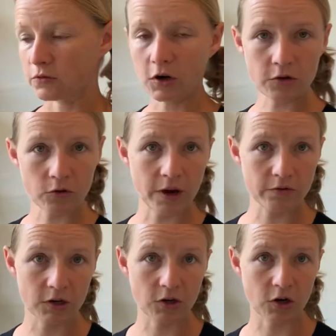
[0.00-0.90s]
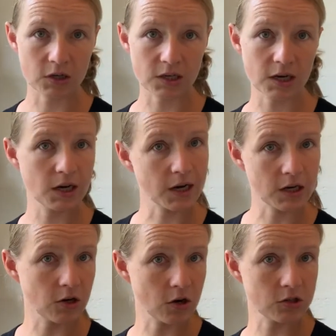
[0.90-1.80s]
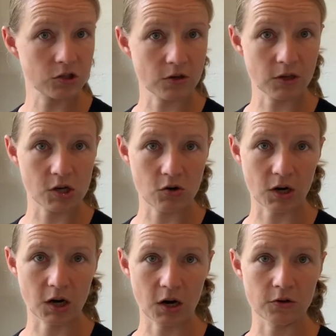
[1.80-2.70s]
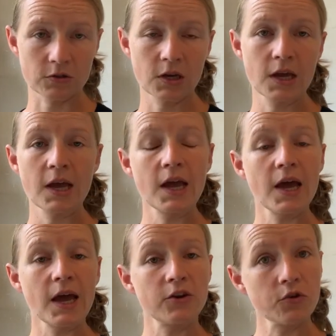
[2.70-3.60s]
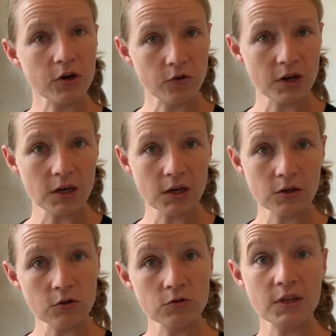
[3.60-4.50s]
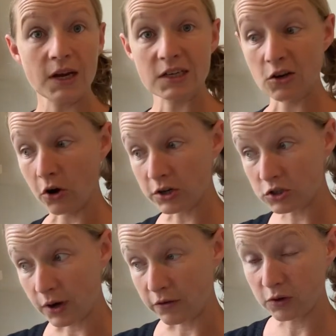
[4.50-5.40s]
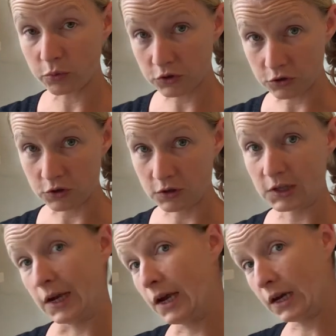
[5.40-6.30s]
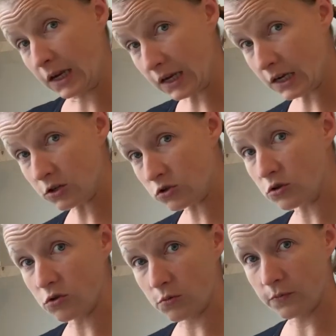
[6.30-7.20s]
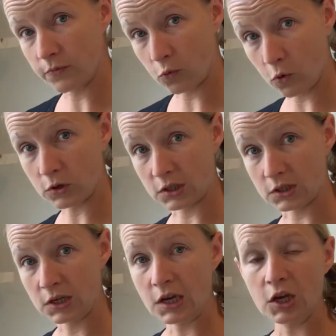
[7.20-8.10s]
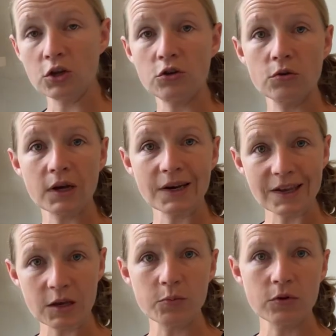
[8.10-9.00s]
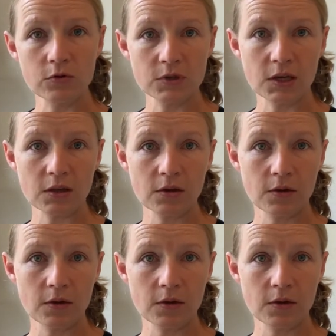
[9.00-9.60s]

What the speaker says: cloth or have it in a container like a glass jar that you can close. And you can reuse that as long as you haven't put your dirty hand into your water. You can keep using